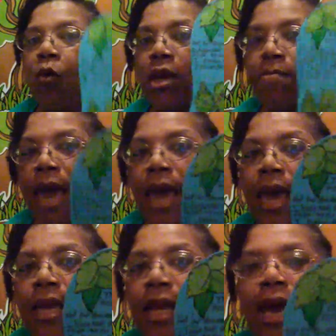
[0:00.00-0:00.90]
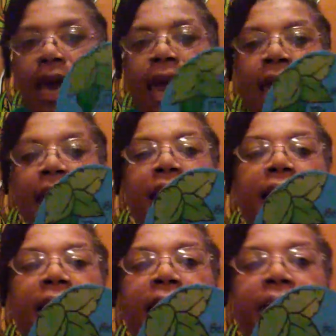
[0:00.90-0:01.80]
we made a
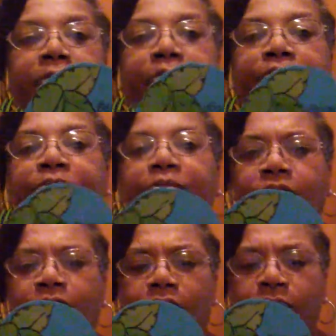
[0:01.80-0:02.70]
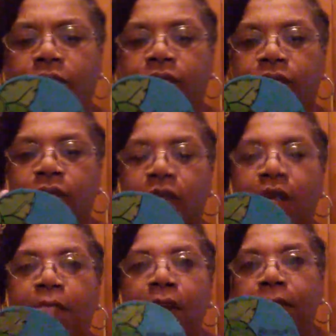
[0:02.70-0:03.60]
um,
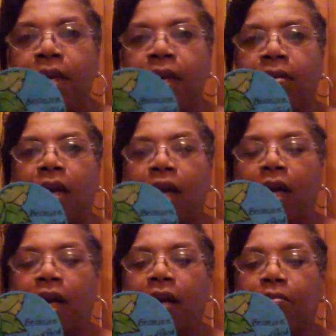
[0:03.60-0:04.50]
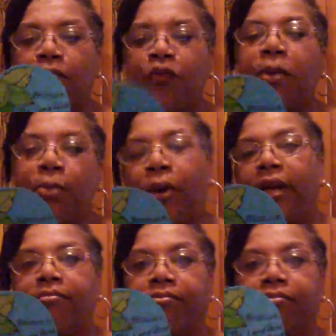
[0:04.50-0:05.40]
commitment uh,
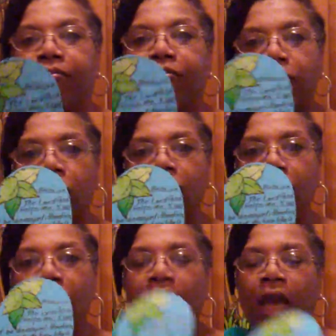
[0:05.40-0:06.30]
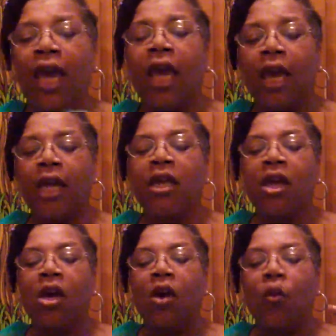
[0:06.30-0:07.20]
footprint.
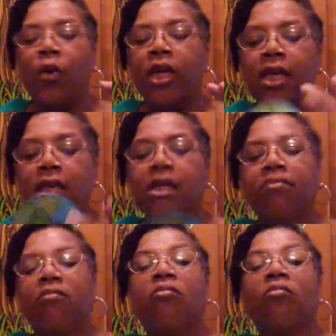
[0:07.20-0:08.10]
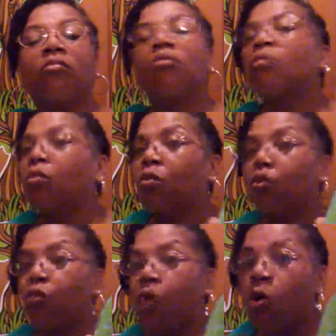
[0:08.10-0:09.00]
And we
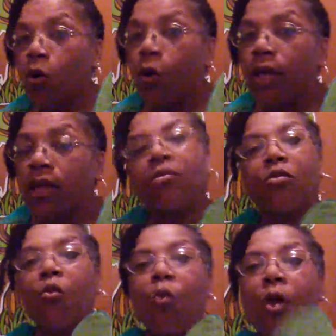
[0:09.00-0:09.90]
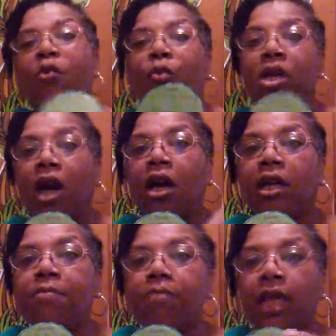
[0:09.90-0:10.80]
wrote on it what we are
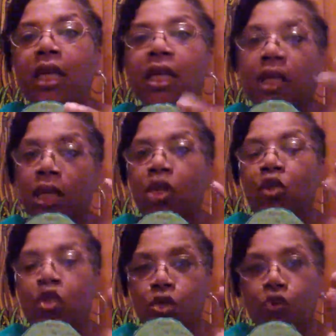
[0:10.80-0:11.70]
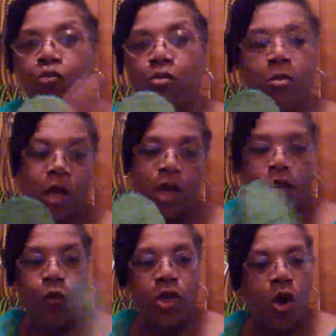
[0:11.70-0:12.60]
committing to.
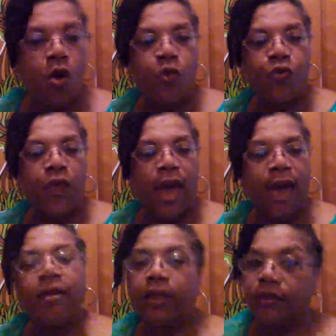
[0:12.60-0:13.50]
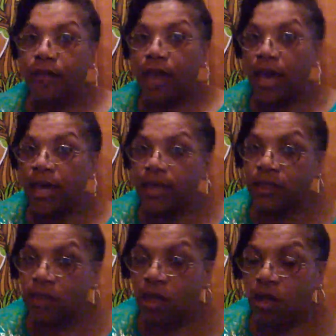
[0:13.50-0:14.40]
We know that
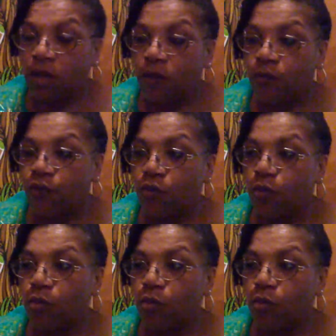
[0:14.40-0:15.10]
as of